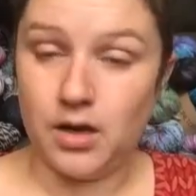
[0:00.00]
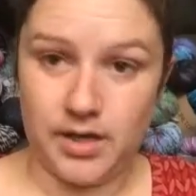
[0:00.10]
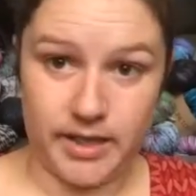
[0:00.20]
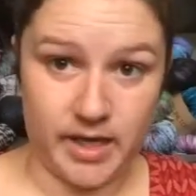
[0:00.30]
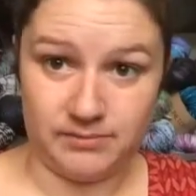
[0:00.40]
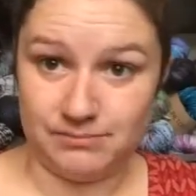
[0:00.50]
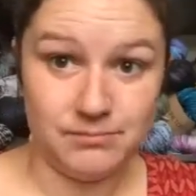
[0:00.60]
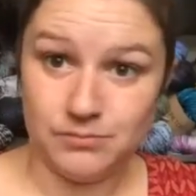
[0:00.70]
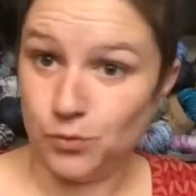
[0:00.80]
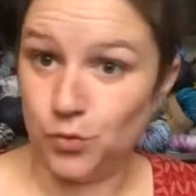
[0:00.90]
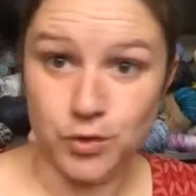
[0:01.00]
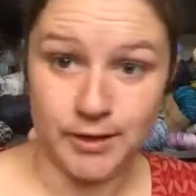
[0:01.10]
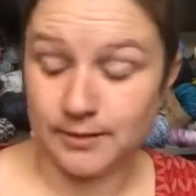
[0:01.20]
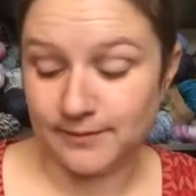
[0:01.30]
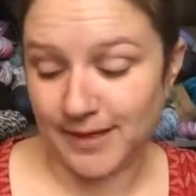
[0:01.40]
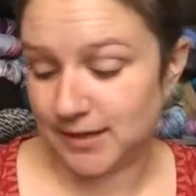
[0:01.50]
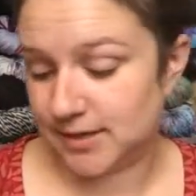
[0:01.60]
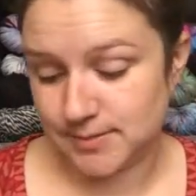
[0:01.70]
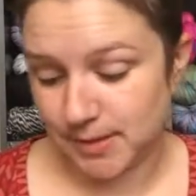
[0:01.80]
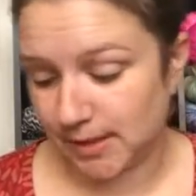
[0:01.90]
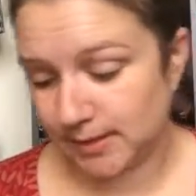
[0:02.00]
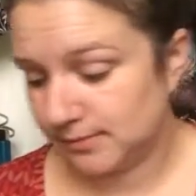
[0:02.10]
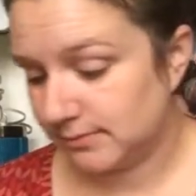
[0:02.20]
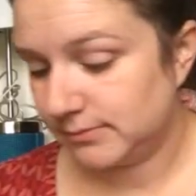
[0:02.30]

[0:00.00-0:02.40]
Again, wouldn't affect the spinning.